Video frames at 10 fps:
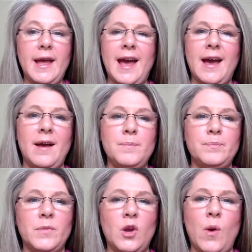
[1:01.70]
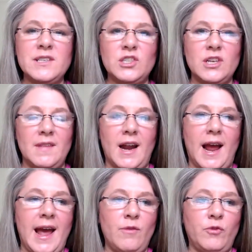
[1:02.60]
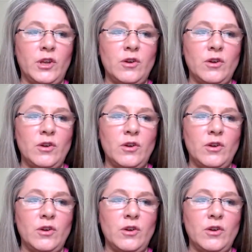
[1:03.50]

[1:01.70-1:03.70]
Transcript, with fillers: um, question that I have for you